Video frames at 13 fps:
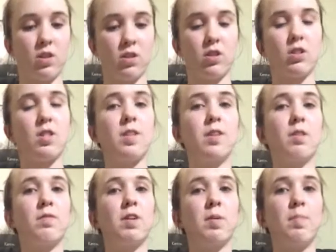there's
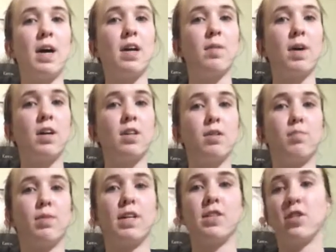nothing really bad about
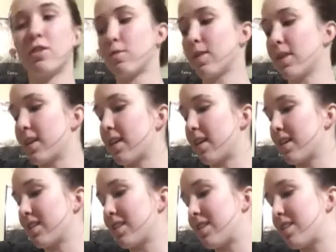it, but I just really like the